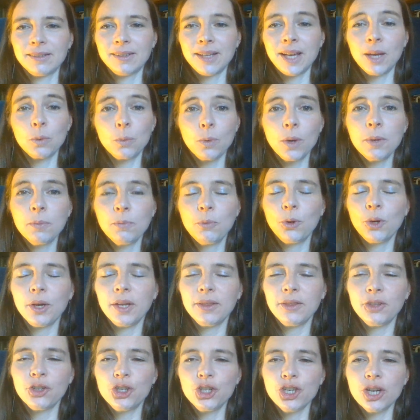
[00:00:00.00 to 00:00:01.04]
At one
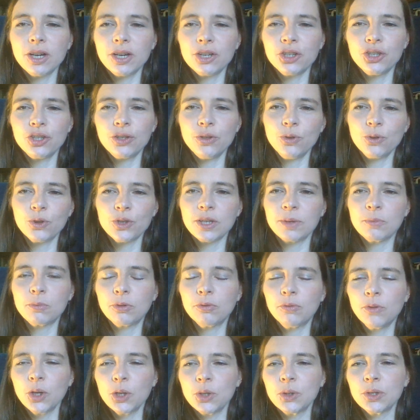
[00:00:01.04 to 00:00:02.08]
point, the judge, not
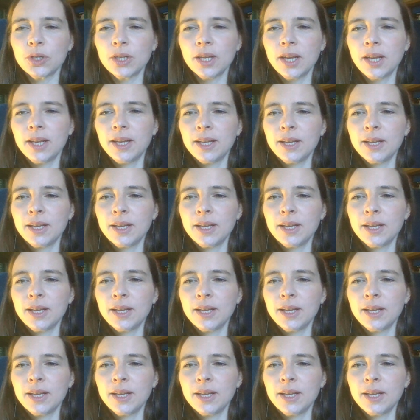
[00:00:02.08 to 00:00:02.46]
unprovoked,